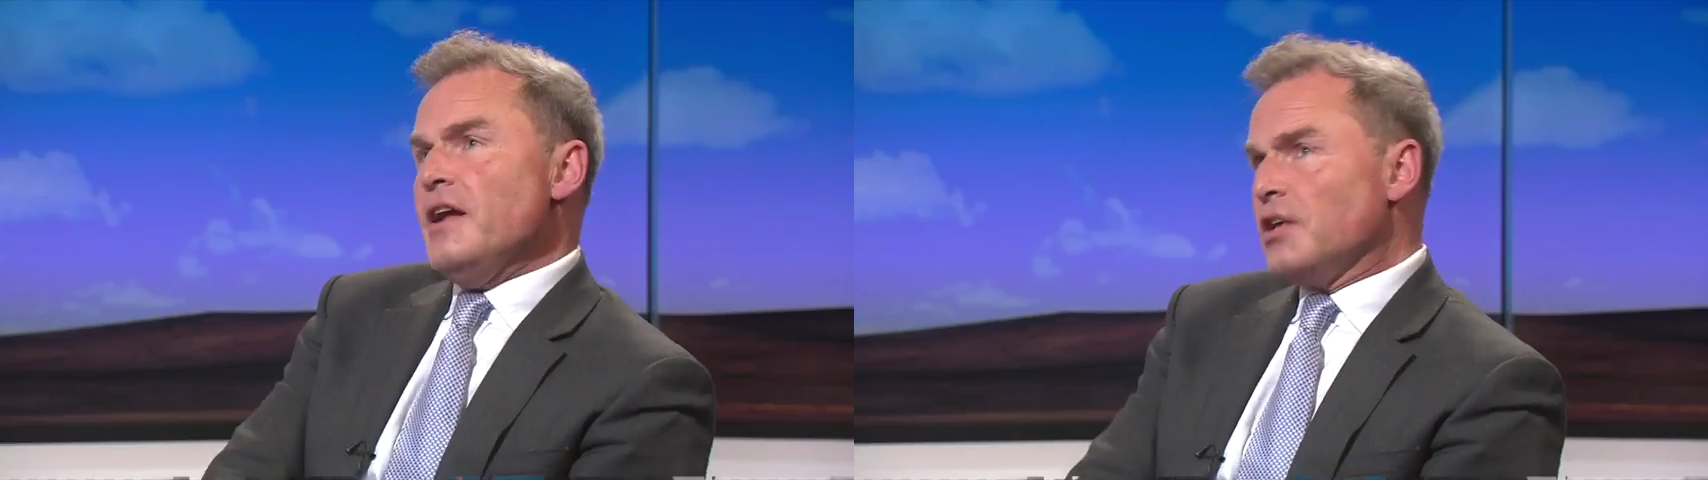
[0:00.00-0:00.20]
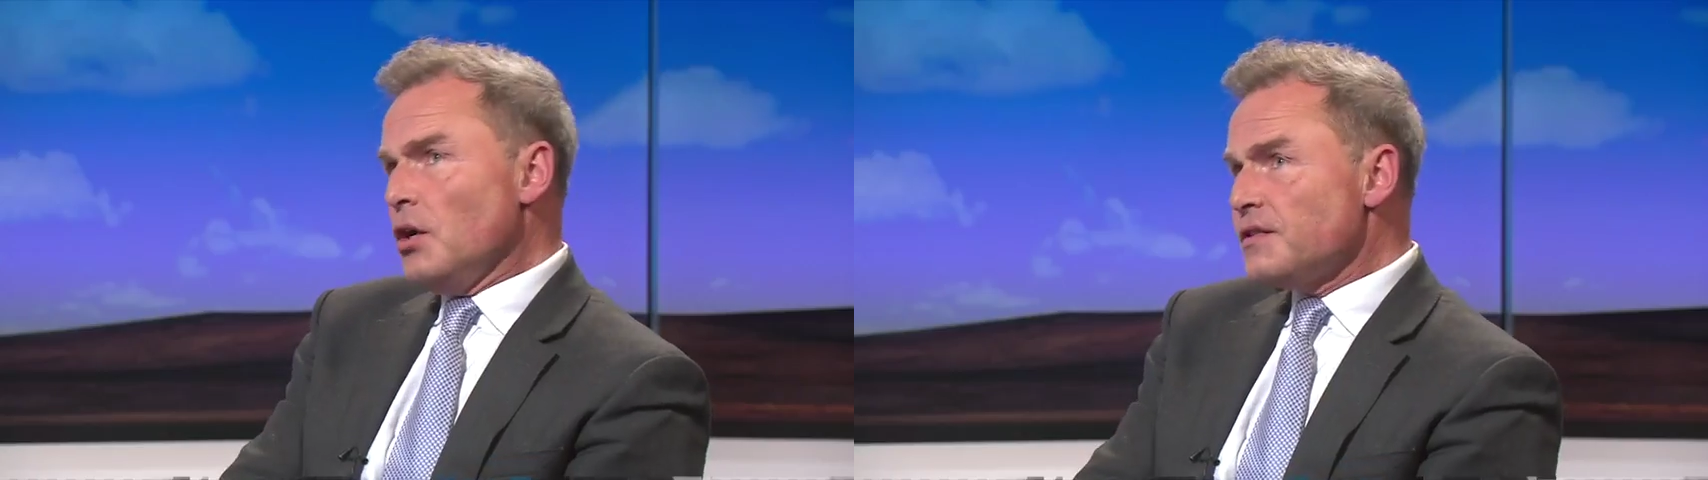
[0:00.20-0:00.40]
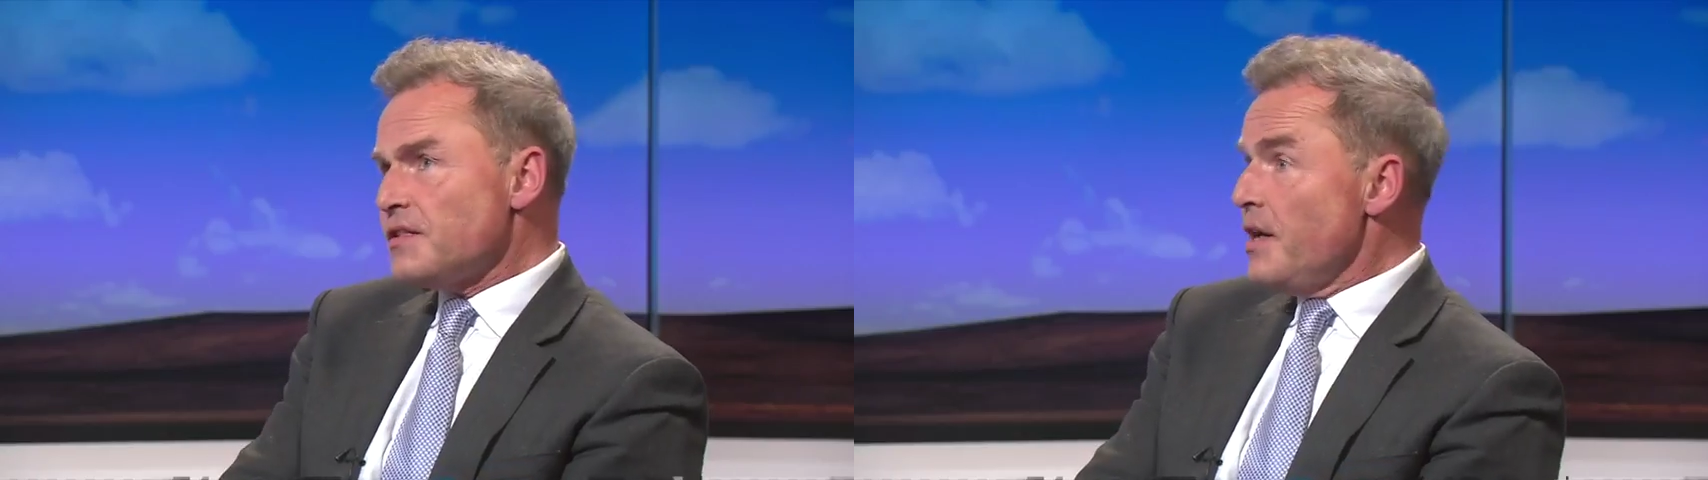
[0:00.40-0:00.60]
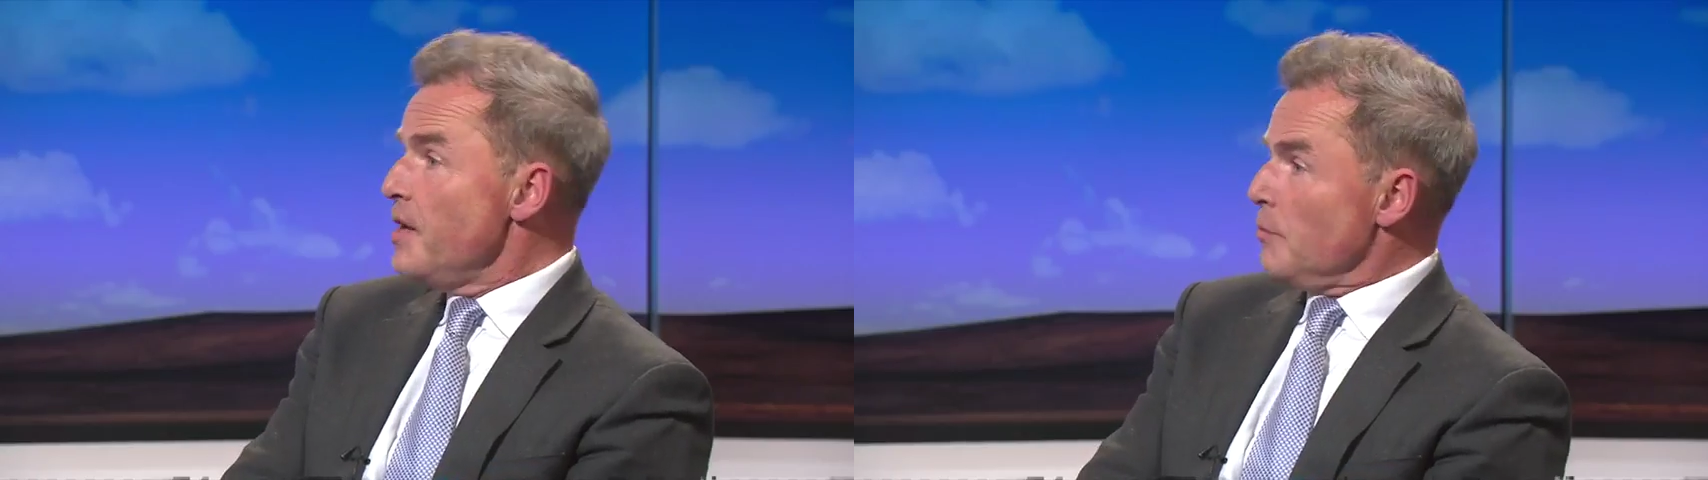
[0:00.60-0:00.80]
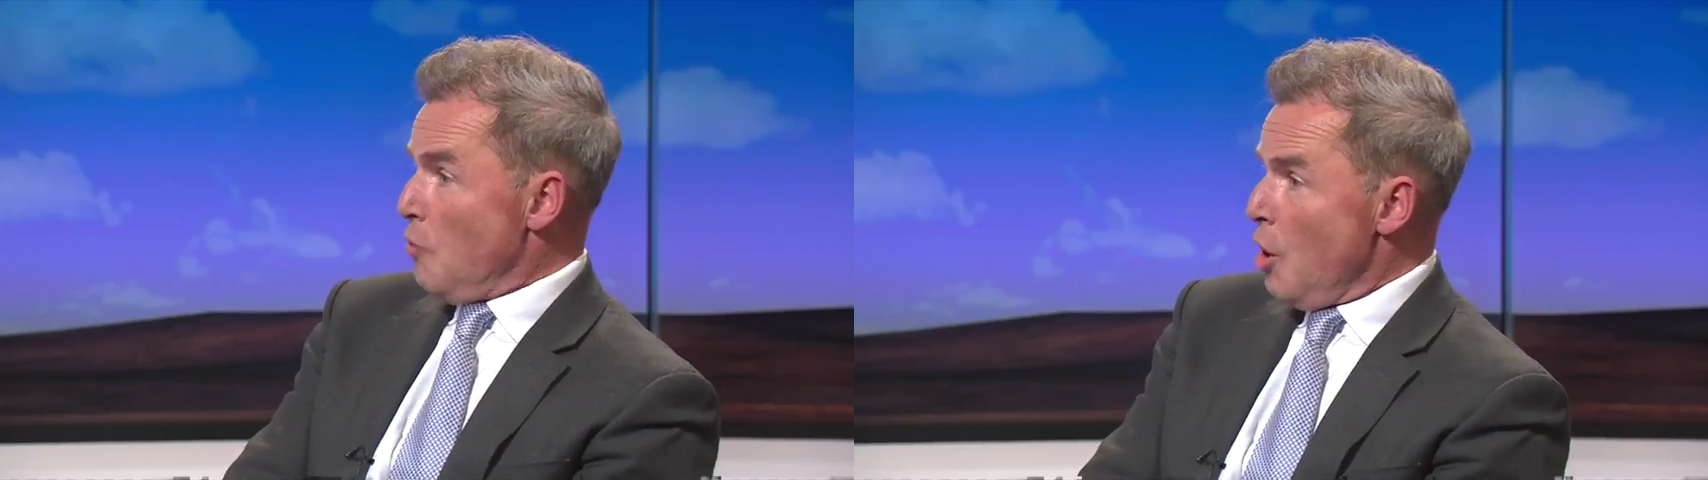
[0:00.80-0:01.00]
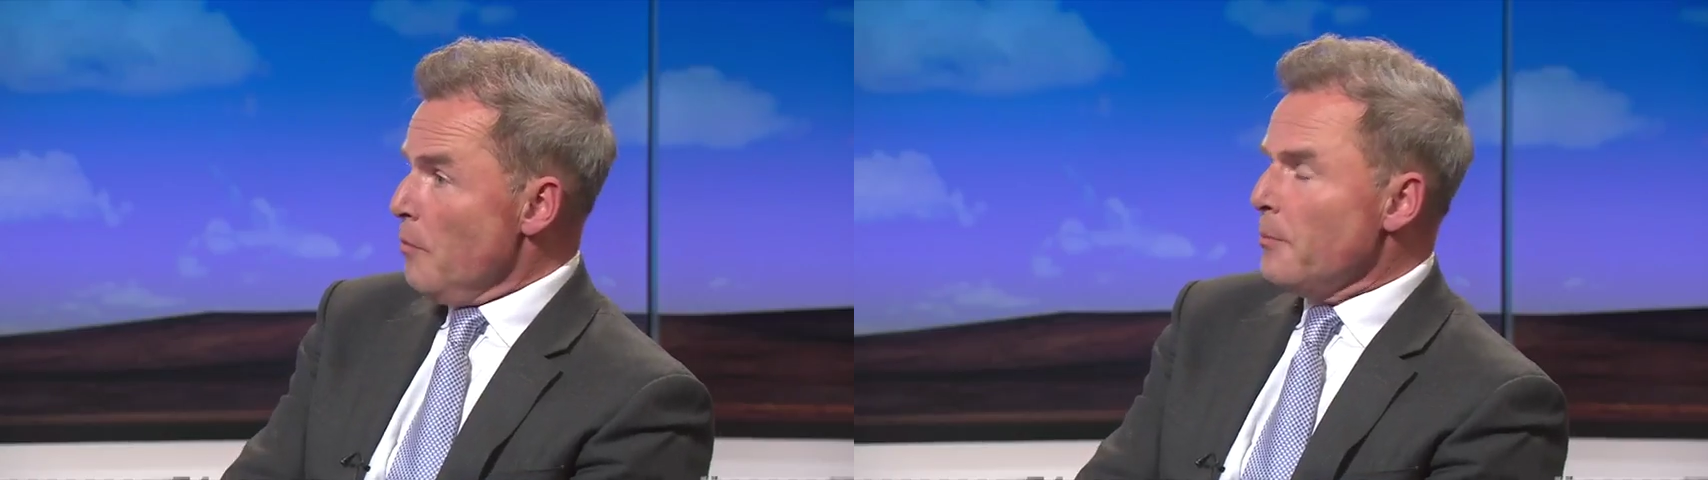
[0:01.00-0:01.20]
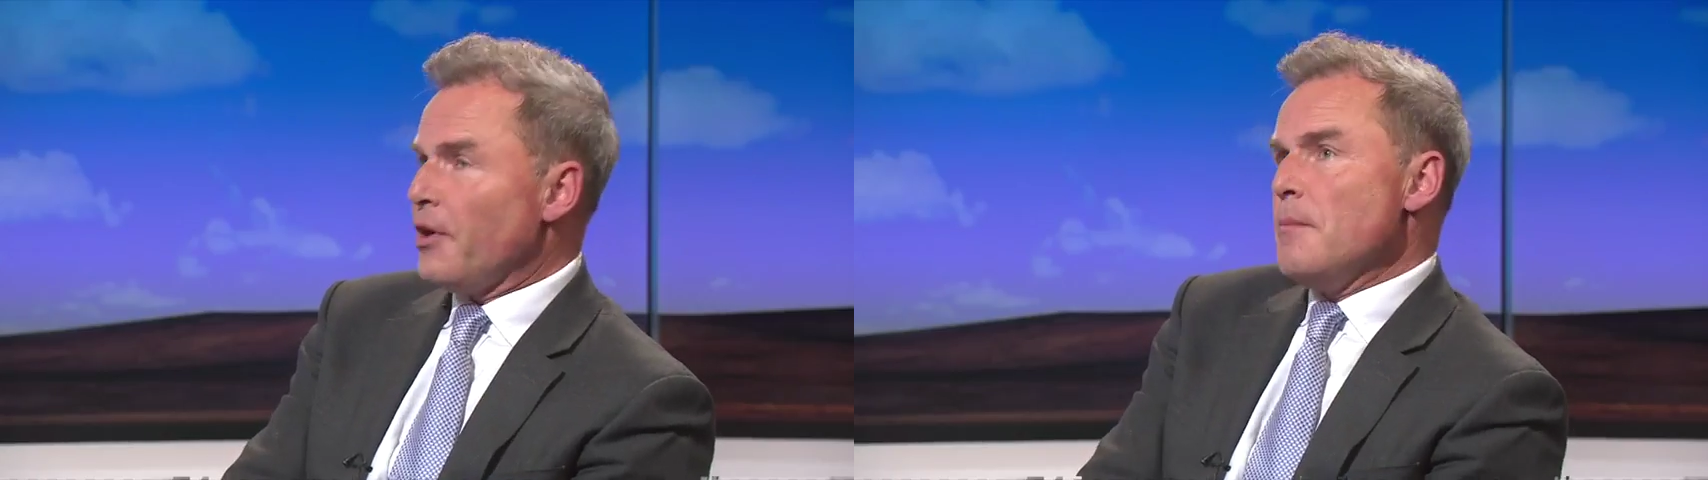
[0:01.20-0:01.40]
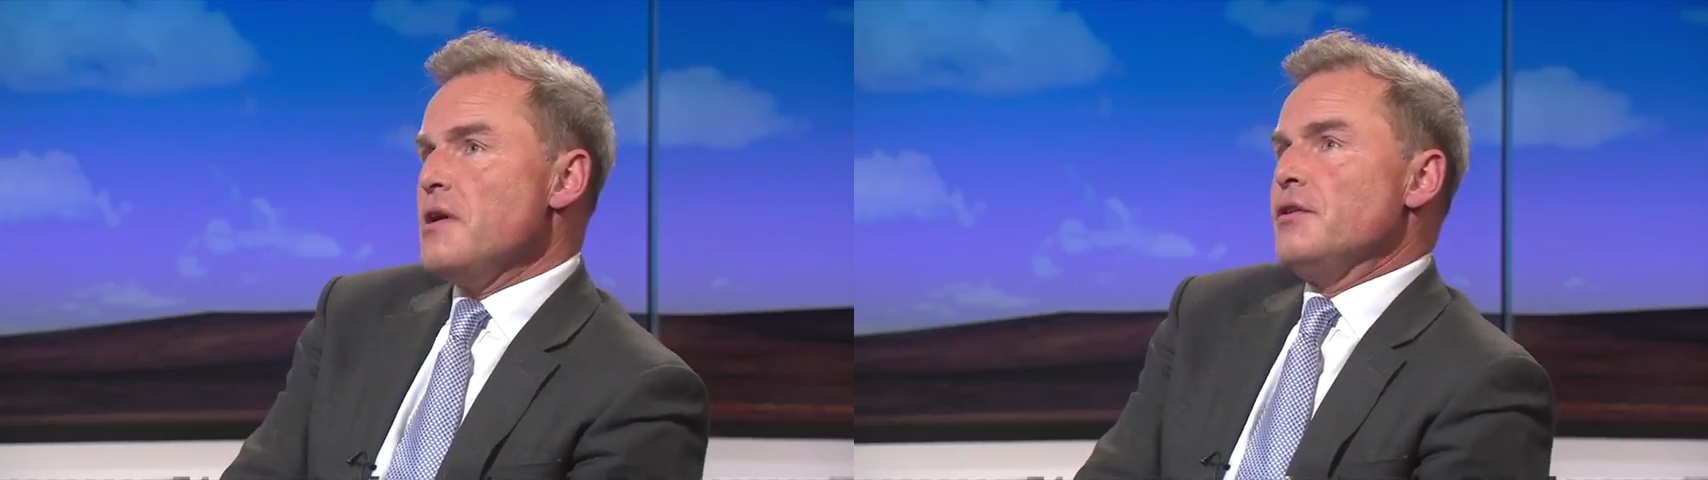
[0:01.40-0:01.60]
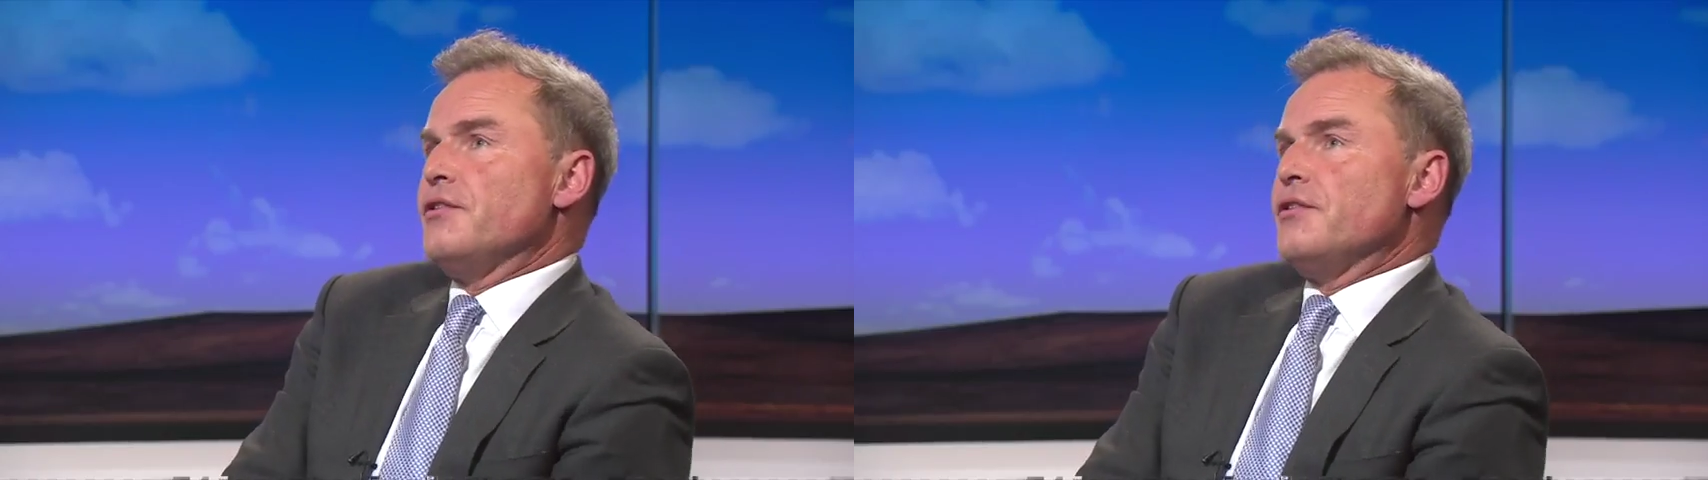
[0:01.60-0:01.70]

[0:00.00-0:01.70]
It's hard to say at the moment, but I mean,